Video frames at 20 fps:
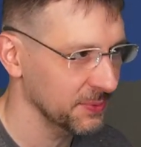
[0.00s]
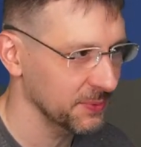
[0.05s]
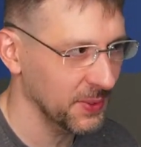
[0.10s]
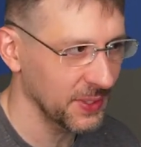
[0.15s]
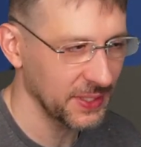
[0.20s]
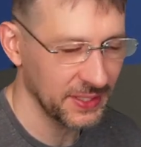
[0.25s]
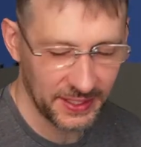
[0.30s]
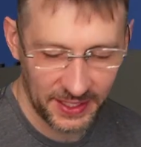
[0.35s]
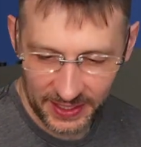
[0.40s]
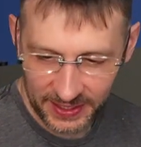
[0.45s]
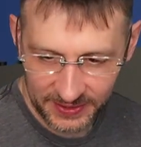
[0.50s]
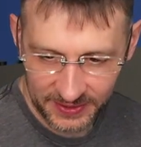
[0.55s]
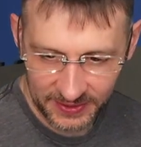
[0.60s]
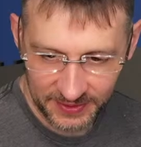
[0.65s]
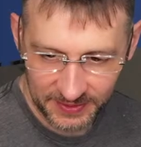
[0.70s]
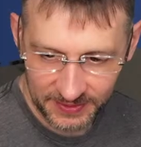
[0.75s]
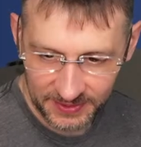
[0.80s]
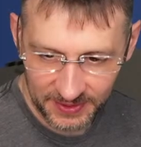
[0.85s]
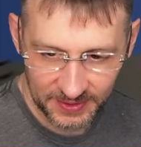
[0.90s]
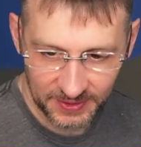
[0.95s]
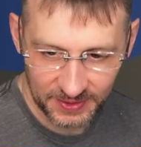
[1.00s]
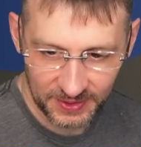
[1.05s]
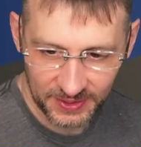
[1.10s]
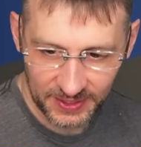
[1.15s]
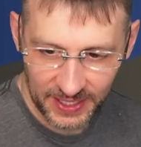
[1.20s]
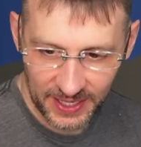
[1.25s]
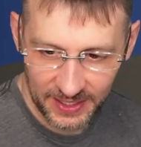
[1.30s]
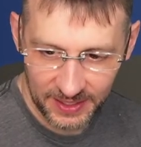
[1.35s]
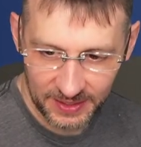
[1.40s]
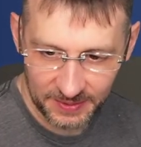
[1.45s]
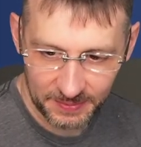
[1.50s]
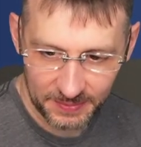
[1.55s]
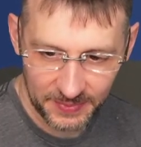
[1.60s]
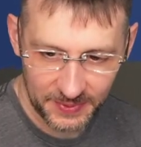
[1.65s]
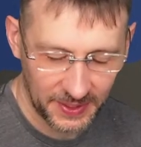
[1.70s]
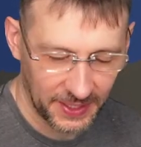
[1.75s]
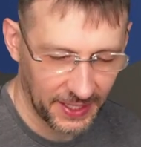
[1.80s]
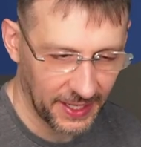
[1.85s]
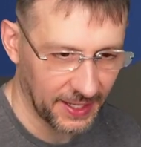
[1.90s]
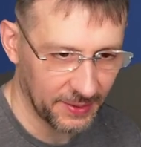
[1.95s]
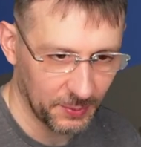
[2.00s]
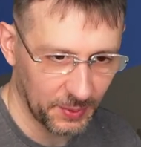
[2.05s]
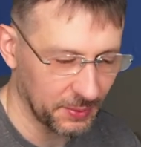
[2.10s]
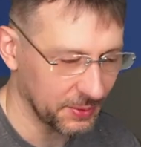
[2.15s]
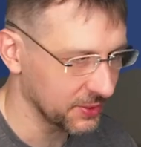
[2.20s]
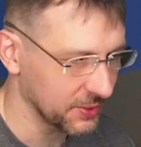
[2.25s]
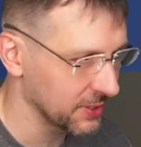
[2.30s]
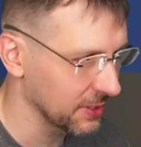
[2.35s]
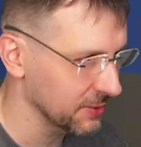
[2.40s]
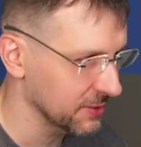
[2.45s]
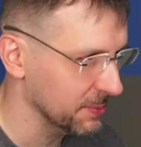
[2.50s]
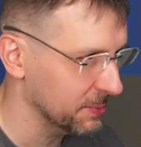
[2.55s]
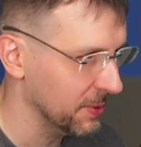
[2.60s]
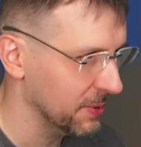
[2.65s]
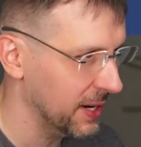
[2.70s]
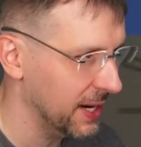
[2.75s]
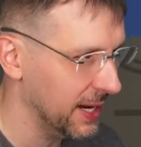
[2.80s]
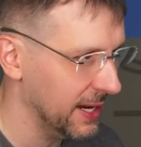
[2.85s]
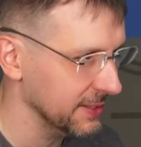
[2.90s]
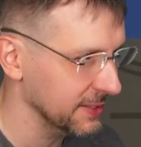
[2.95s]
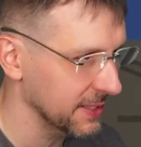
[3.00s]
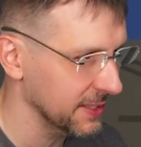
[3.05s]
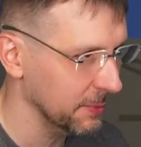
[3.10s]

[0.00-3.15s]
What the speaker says: one day to look at them, and we were so surprised.